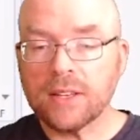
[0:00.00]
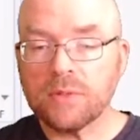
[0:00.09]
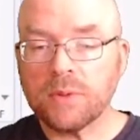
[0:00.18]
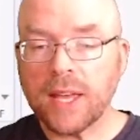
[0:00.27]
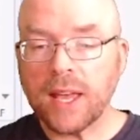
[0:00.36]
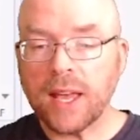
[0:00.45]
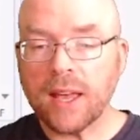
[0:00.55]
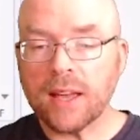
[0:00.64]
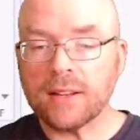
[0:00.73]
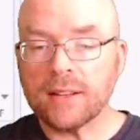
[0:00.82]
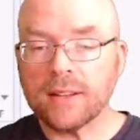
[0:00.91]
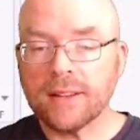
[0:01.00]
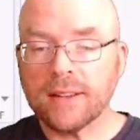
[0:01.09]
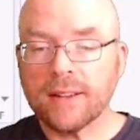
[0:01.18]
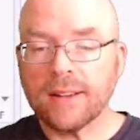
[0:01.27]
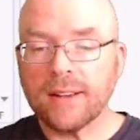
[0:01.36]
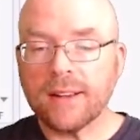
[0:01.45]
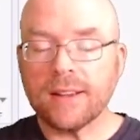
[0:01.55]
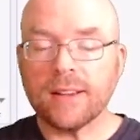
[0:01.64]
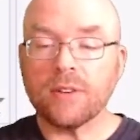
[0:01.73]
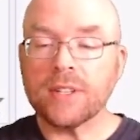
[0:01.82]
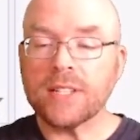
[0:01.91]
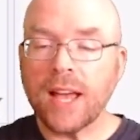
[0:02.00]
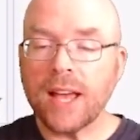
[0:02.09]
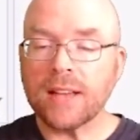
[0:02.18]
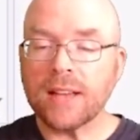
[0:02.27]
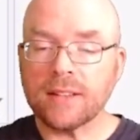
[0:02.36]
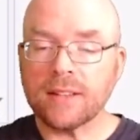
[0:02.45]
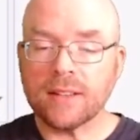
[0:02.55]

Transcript: we had uh, you know, a test.